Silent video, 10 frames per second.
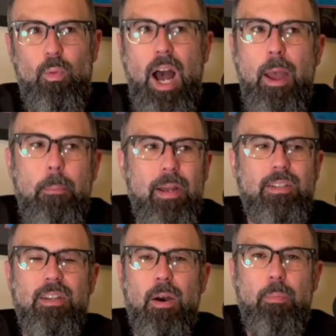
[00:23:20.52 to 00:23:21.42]
I
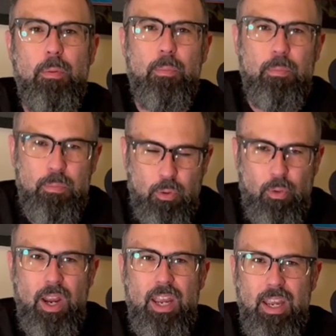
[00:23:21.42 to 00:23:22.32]
picked up
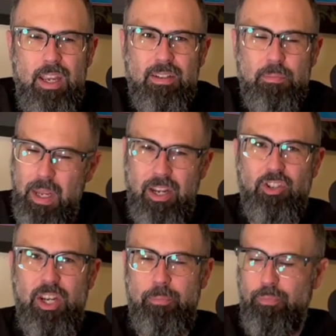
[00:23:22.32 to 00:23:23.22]
pre meeting
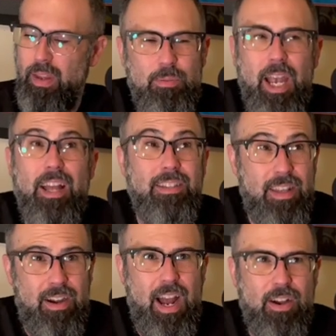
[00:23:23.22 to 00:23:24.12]
Jim. We got to
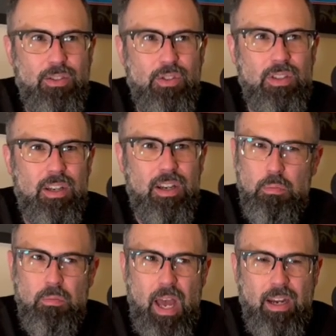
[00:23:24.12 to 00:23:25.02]
their house
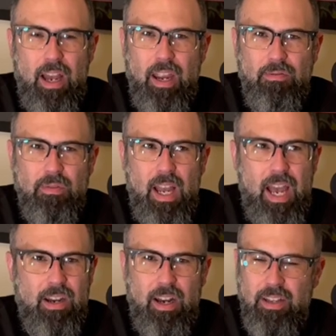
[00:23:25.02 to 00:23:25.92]
that night,
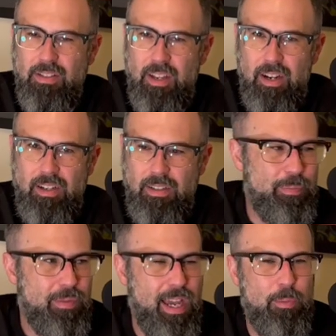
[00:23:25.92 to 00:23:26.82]
had a nice dinner,
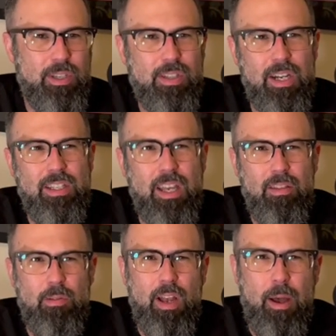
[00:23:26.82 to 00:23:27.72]
and we started digging
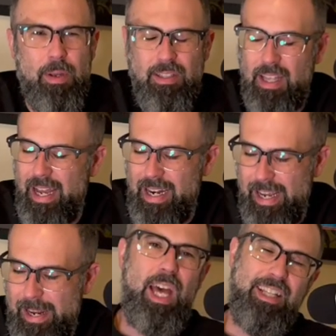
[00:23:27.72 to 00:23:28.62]
through comics that
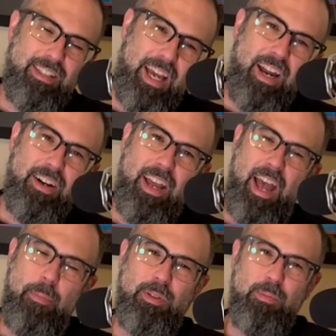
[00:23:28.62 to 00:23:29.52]
night. That Saturday
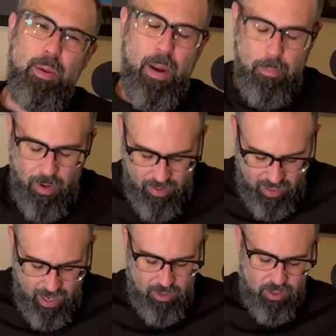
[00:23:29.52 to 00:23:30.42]
happened to be my
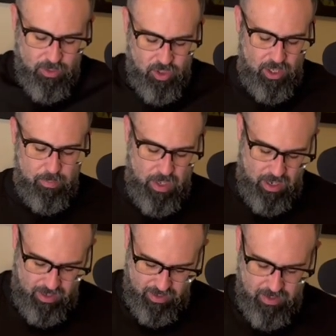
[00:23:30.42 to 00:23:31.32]
birthday, so Jim
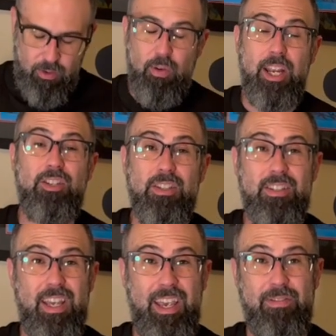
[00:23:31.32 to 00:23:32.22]

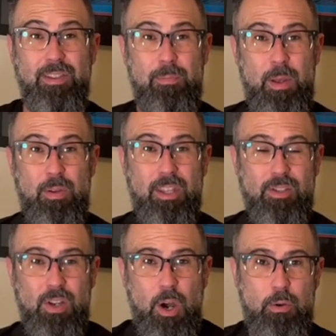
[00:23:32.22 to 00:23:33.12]
graciously gifted me with
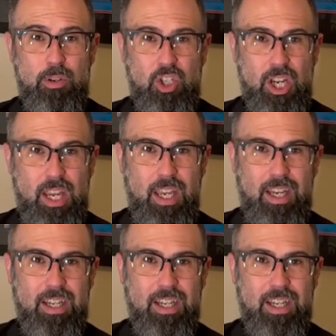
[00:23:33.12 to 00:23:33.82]
this OG